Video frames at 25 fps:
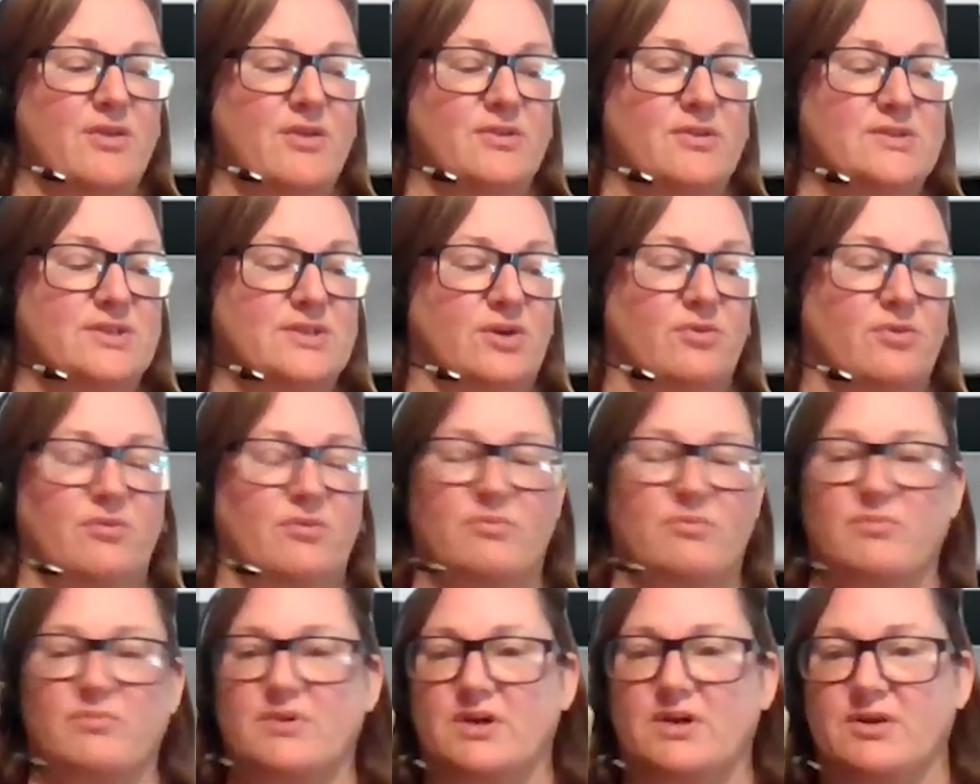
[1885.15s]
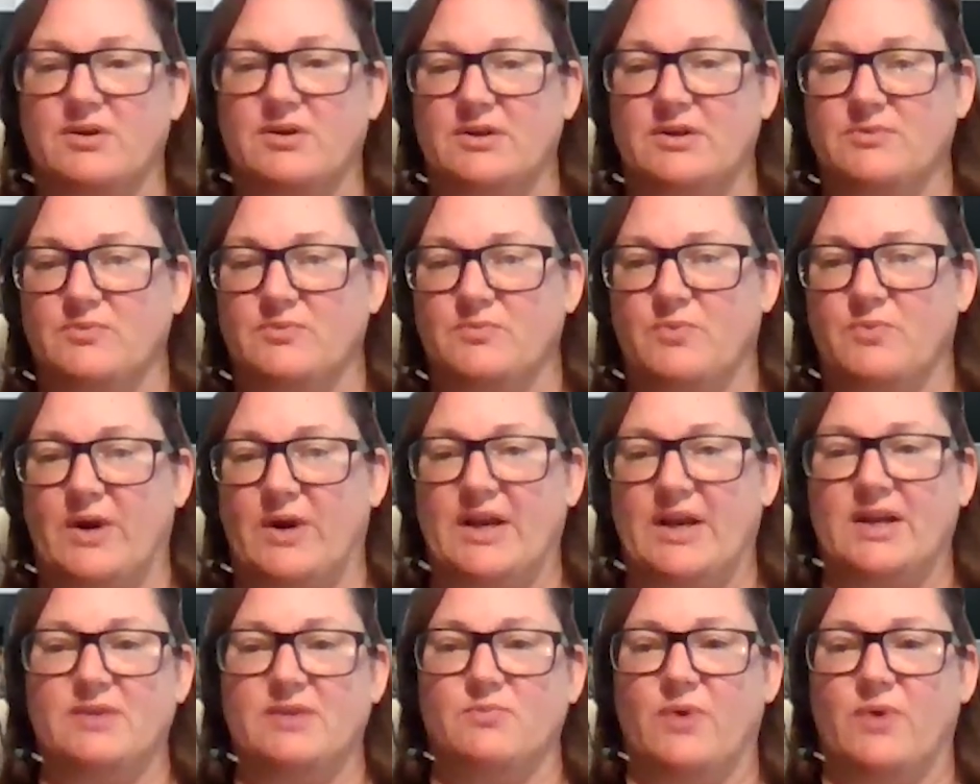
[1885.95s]
So we're
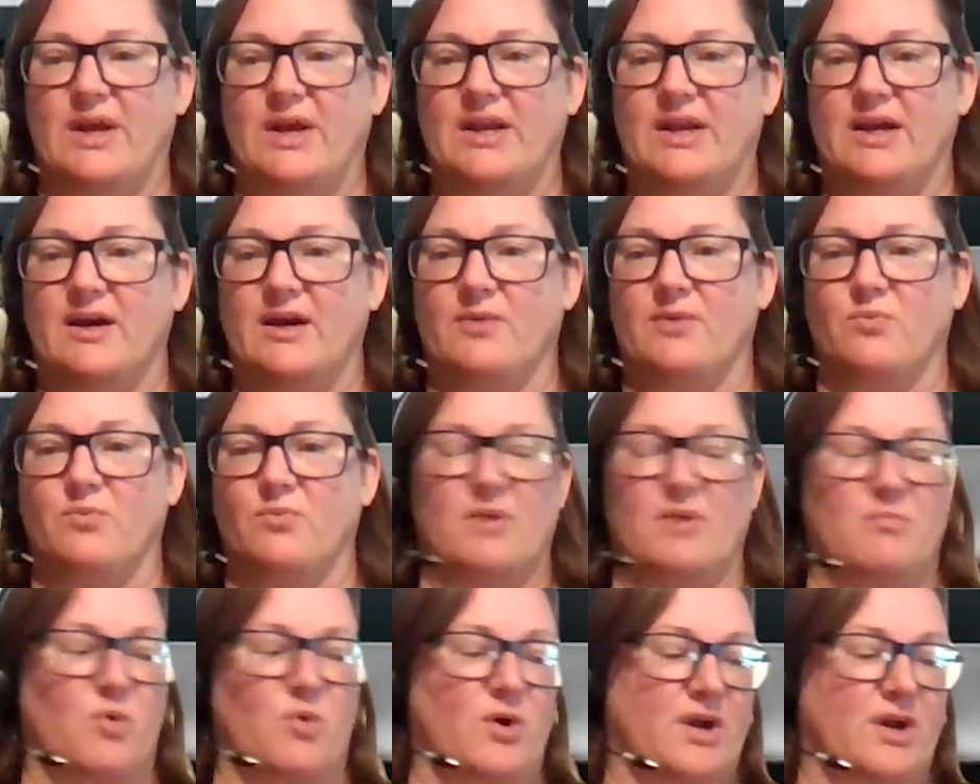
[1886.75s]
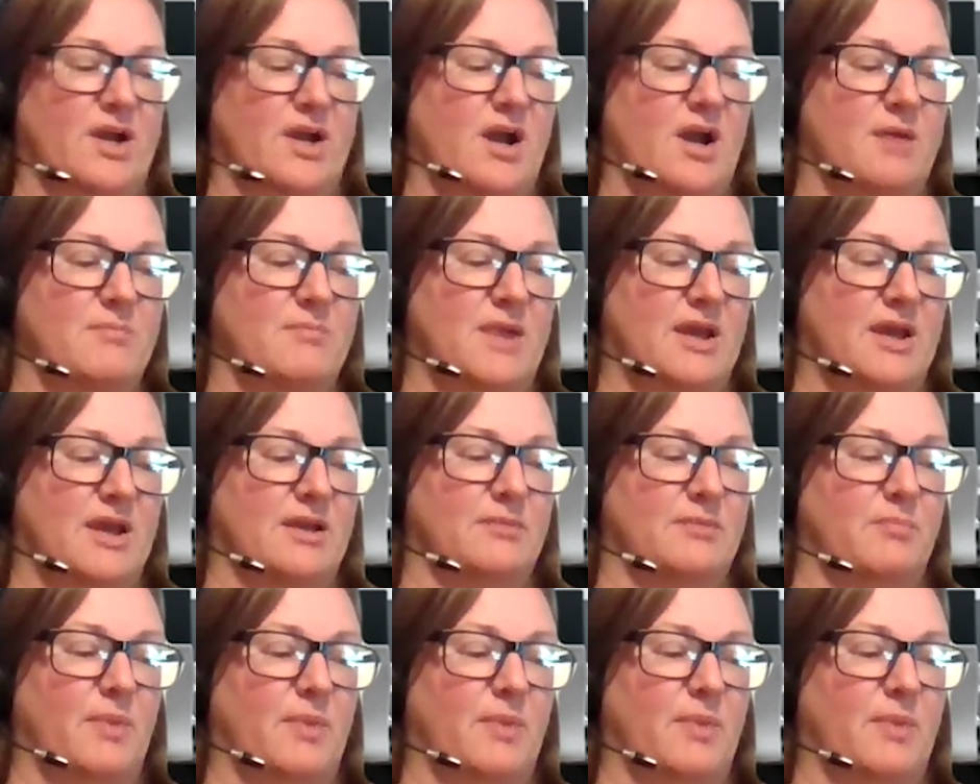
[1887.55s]
waiting on one more to come in.